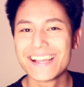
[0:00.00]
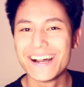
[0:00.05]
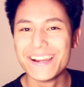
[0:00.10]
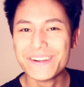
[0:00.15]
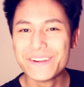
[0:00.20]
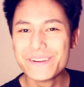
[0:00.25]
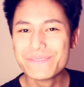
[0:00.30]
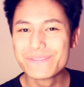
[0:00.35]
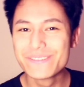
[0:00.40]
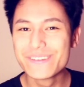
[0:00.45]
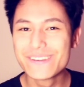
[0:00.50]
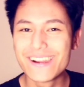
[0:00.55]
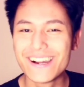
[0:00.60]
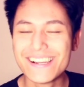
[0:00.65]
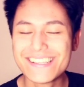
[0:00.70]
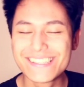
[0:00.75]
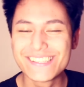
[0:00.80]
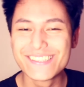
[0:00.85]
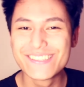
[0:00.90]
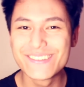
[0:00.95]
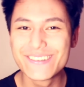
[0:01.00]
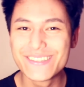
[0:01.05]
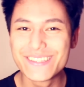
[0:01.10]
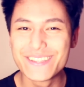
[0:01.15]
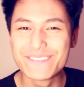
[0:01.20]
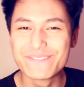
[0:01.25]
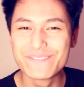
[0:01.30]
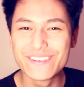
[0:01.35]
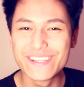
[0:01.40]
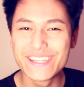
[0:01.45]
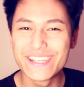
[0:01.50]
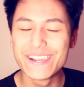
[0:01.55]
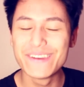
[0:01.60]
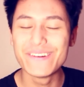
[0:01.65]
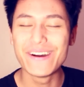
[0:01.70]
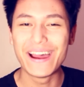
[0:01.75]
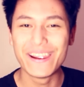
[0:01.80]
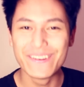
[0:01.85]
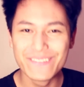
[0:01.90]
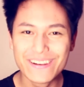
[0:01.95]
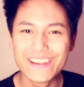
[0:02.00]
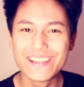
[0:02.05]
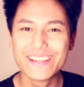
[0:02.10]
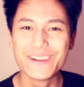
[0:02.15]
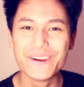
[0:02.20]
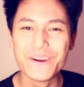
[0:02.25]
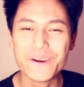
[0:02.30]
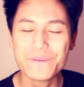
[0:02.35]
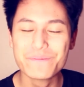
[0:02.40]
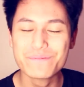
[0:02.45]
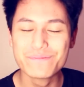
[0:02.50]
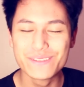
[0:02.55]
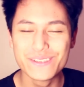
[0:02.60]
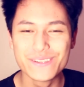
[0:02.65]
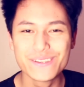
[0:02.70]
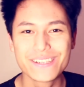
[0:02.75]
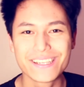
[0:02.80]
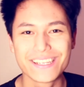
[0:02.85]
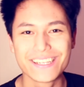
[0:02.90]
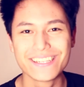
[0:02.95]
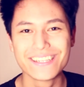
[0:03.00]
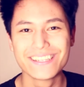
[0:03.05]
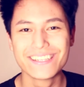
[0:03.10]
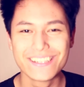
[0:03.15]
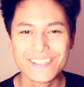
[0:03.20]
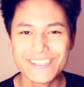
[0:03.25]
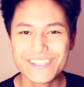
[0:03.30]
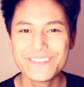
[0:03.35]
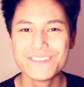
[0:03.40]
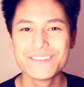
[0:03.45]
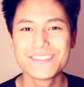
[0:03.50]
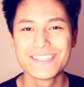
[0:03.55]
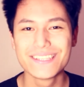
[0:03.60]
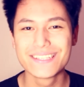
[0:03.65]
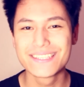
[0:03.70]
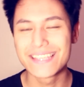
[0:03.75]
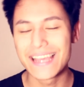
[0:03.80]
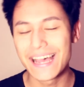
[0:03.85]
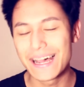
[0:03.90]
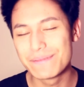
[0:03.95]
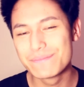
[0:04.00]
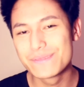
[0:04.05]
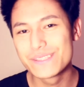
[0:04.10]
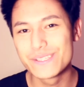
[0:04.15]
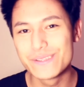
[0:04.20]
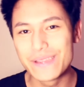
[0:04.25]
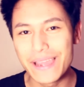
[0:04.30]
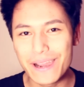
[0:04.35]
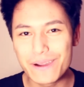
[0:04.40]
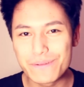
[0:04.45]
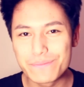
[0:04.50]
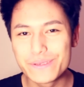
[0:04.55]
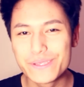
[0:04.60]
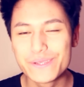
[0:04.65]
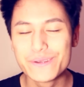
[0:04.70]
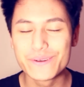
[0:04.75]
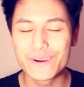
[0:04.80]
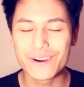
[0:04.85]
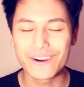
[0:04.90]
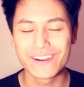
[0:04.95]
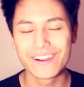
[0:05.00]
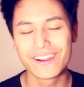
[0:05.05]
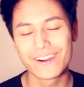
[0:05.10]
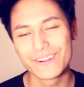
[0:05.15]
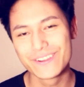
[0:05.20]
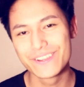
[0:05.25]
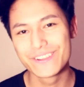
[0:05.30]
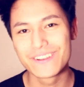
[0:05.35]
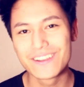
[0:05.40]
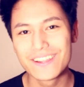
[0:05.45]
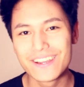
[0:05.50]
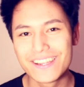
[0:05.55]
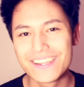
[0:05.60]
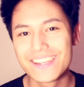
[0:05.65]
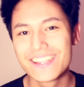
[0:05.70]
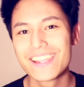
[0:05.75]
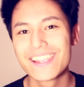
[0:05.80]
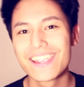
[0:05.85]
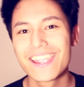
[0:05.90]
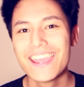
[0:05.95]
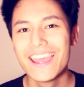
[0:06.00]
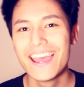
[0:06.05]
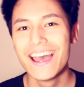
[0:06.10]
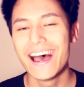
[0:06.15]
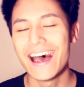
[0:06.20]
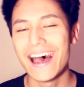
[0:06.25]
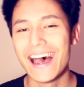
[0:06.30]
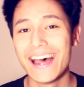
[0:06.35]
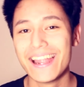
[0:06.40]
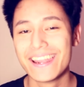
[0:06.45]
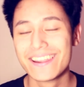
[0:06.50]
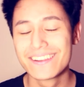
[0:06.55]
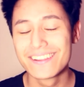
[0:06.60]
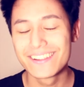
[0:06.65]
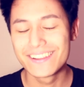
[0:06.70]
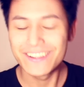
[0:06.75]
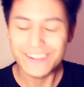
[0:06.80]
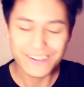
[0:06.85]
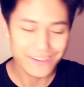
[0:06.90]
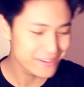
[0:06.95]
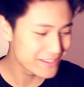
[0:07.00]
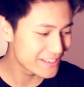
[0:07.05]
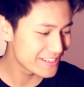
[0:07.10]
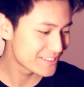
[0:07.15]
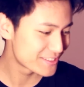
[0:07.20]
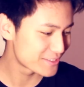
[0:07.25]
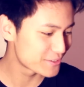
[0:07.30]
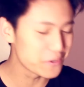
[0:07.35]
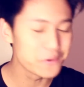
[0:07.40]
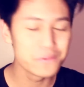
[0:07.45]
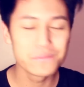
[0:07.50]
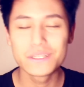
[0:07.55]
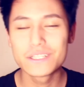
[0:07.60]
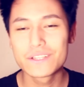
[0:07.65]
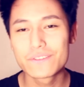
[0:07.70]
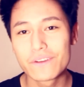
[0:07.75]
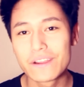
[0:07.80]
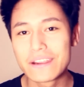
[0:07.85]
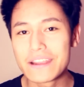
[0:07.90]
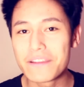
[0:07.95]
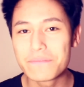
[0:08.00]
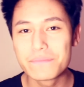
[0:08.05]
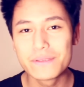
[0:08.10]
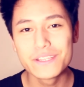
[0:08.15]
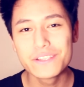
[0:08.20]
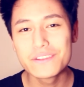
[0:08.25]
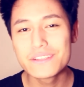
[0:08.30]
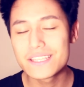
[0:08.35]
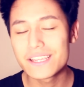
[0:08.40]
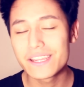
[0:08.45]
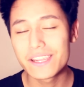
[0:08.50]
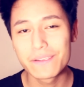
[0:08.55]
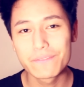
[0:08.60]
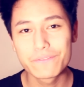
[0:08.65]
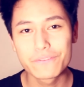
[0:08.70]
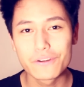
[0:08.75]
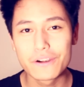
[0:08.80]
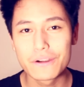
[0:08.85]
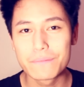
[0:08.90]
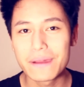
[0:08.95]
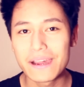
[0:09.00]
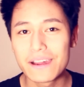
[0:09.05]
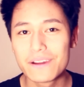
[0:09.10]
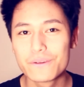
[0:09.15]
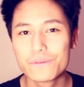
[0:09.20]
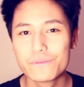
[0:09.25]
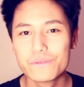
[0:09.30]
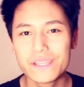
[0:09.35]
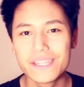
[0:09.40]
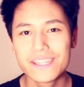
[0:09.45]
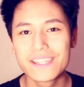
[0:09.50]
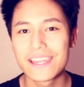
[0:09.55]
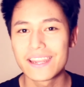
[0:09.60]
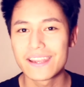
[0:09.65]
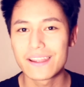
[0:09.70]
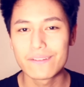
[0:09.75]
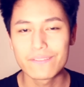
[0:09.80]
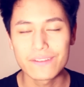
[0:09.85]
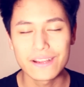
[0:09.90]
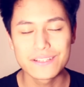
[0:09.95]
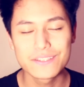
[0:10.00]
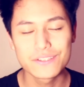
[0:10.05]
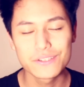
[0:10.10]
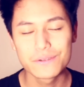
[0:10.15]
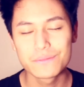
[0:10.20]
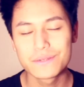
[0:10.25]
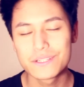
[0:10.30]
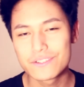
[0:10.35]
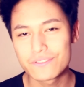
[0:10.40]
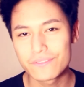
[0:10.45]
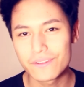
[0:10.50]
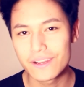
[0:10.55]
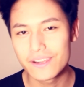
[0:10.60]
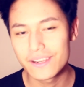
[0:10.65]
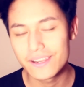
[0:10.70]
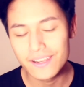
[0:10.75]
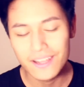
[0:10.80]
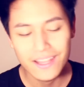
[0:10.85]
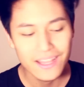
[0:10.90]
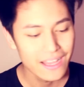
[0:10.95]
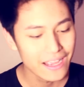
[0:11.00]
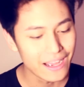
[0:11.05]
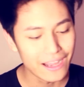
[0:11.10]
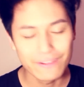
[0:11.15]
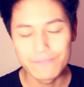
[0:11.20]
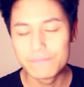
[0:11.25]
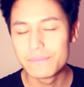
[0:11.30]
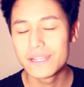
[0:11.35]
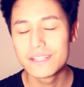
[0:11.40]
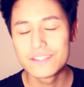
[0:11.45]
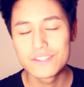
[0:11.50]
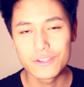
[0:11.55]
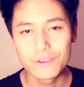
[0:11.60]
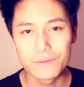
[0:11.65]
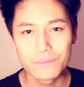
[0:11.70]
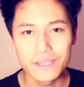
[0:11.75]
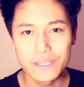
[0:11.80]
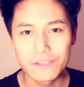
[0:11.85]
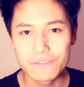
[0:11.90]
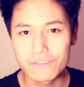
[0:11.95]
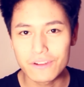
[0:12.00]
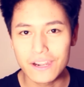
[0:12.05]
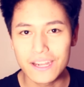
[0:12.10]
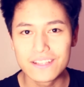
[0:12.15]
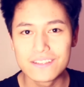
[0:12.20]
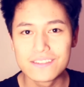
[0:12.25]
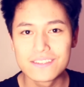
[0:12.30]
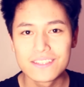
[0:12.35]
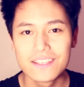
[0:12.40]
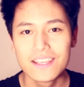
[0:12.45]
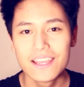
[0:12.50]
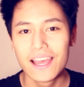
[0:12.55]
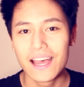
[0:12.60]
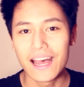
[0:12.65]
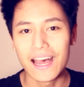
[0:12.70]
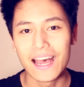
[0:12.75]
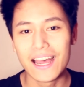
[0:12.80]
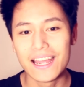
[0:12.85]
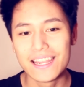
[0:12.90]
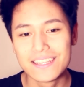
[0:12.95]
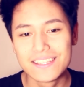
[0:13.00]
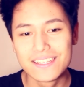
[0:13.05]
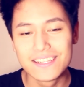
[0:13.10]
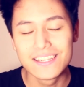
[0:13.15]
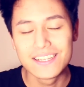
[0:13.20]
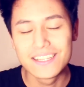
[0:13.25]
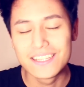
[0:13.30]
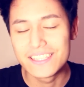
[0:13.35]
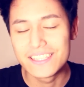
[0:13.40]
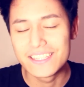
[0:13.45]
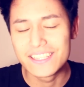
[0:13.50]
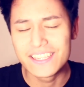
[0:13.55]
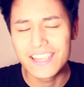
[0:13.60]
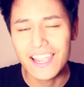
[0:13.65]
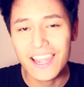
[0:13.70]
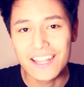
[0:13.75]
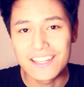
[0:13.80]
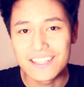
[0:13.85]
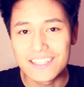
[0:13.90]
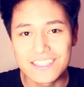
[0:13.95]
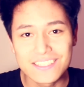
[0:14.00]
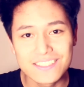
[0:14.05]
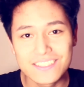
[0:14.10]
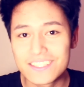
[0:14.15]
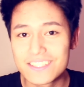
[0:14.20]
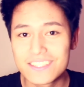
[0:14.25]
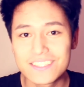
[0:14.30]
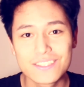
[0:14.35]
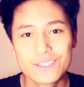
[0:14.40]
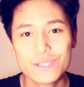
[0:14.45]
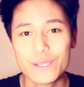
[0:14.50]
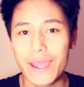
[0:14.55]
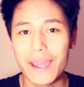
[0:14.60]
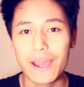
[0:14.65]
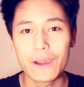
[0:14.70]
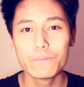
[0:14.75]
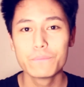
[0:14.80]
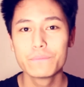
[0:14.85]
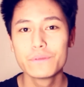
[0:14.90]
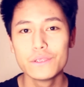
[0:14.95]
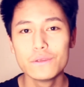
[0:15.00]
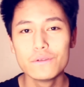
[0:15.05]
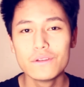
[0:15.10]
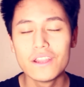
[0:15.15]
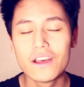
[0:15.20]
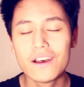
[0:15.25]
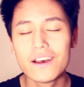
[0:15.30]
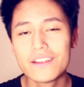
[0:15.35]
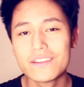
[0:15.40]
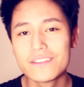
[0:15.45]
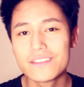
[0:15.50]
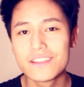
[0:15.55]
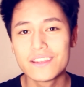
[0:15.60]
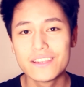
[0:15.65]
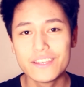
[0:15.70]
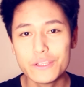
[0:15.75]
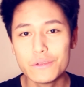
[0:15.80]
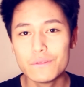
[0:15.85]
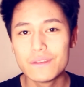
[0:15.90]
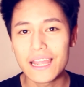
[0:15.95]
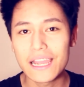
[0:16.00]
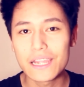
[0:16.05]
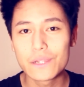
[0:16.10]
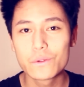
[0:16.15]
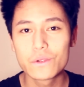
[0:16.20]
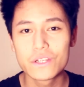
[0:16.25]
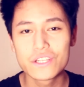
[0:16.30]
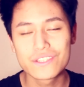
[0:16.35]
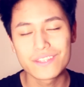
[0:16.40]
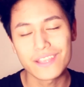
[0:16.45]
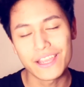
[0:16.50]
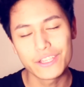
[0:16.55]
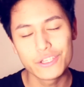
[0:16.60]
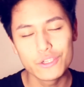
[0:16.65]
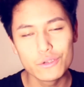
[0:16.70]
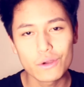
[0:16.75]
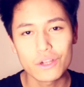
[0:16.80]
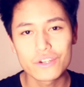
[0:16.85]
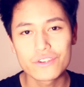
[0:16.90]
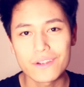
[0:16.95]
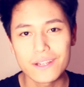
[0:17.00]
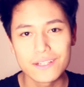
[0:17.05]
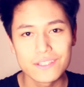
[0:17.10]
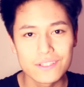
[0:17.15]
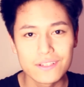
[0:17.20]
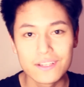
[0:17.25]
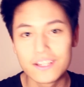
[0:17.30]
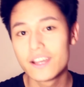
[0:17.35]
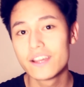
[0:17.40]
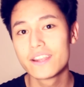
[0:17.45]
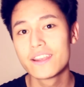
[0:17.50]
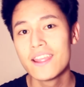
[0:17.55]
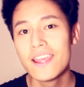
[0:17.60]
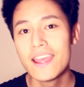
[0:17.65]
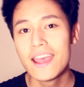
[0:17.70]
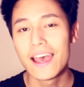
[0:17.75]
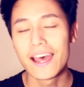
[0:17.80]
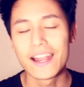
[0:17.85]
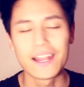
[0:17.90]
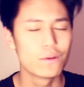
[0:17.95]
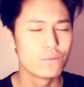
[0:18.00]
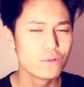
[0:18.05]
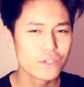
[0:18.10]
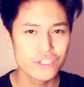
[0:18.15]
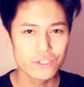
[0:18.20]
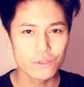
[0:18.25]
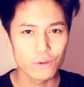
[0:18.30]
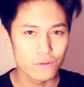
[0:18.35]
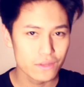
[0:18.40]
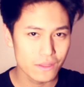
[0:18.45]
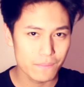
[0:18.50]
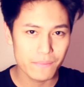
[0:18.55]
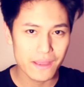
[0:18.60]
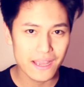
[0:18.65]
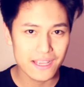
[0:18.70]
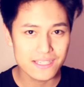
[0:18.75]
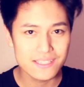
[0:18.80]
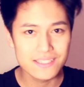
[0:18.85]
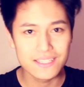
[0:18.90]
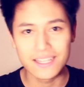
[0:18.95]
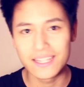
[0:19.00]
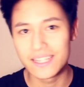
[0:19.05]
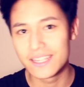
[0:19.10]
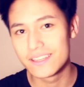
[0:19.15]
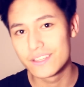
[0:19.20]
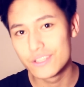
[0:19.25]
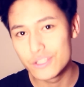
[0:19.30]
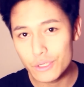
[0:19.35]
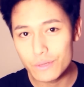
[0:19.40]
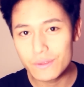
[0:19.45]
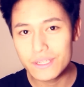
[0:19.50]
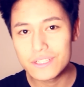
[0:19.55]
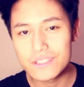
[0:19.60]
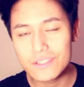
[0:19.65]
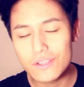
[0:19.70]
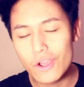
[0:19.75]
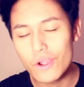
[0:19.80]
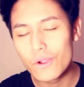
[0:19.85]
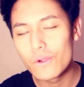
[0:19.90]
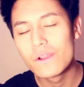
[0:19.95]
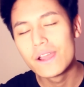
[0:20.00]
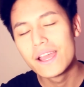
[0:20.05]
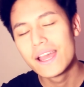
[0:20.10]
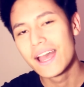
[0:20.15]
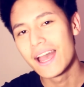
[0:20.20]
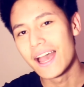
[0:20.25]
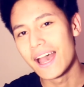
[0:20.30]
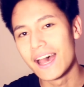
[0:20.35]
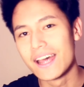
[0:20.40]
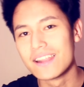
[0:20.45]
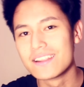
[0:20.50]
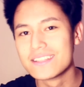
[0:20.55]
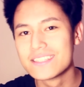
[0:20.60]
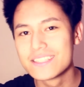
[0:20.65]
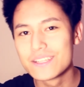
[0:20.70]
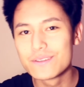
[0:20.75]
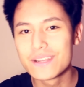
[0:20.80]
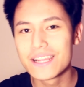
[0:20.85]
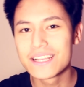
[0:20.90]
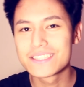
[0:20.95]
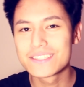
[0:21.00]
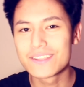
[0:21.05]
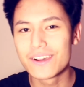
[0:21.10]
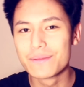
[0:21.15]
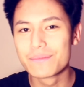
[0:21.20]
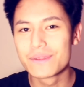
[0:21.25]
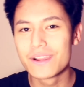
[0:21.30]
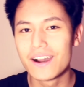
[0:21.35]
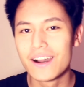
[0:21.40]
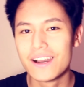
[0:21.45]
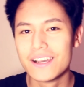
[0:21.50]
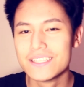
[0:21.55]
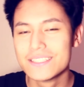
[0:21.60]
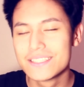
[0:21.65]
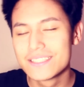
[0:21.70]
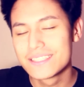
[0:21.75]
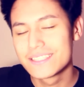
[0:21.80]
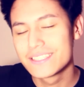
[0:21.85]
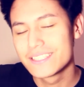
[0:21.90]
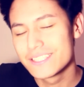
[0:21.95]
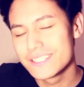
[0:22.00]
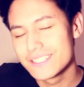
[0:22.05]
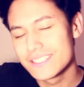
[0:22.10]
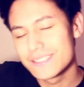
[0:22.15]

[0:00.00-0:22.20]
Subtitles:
I hope you guys enjoyed the video. I really hope you can use this app to help you on your learning. And, you know, it is so much fun. I've been using it for about a week and I've had so much fun. I've made so many friends. And, yeah, it's just to help you learn the new language that you are trying to learn. And I wish you all the best in doing so. And until next time, guys.